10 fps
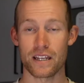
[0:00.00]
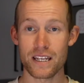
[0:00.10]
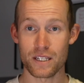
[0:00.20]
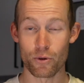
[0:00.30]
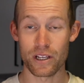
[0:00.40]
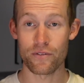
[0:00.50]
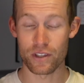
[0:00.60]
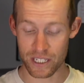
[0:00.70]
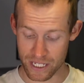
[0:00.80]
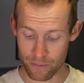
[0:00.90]
And yes, I will give
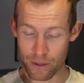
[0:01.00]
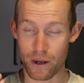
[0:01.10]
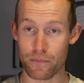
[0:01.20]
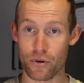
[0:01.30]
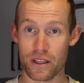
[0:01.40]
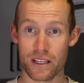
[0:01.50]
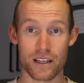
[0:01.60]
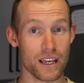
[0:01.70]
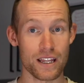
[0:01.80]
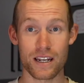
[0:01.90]
you this simply by
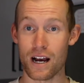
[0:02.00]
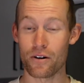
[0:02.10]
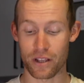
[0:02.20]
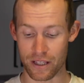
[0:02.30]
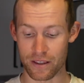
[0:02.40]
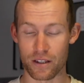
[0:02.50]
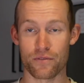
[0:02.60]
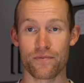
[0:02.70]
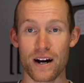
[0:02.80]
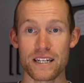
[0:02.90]
breathing in, out in the
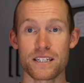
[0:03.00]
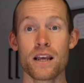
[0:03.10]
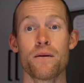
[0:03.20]
device,